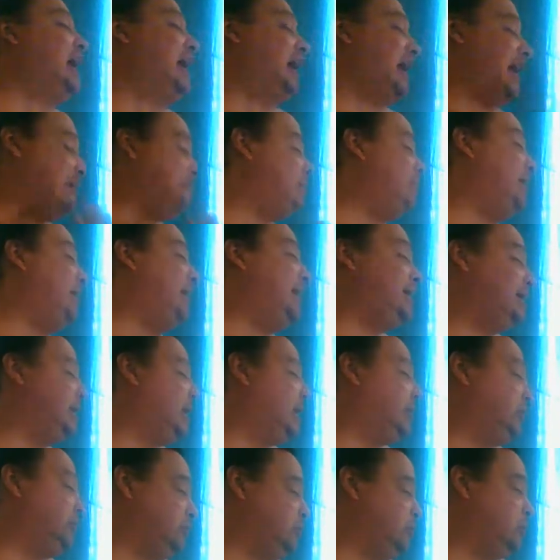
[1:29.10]
I might
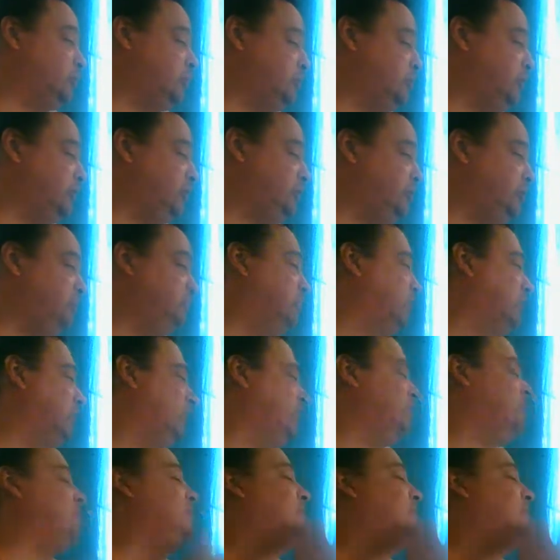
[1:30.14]
not do it with you, but